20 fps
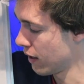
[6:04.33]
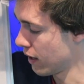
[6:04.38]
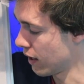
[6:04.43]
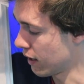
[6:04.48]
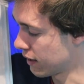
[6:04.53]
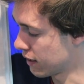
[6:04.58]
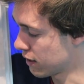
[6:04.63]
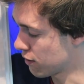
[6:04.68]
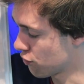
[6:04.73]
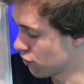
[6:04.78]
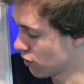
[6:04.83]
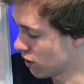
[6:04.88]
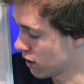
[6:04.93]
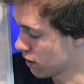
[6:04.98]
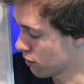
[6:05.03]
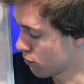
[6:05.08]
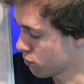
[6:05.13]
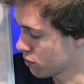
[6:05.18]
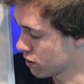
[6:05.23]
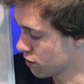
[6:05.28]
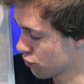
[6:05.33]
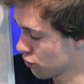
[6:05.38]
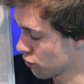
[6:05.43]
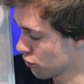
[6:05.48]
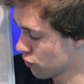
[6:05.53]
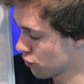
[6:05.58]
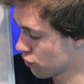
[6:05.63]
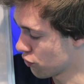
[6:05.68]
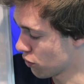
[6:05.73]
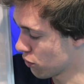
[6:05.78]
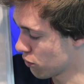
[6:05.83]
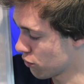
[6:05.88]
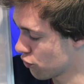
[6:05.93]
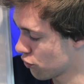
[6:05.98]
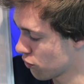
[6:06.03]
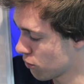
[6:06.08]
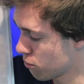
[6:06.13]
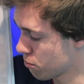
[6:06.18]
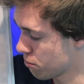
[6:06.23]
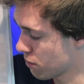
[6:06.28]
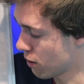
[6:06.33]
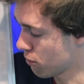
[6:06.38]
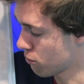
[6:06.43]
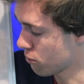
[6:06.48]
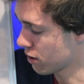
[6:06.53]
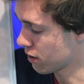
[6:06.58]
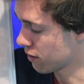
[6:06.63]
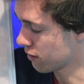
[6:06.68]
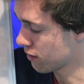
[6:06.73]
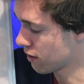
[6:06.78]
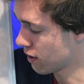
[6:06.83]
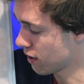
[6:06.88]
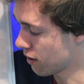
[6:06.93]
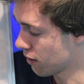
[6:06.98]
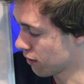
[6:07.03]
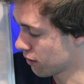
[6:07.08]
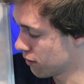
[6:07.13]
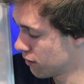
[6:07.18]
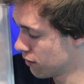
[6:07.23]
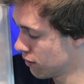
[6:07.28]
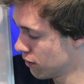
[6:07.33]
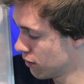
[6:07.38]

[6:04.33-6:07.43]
And let's say it reaches, you know, it's about right there.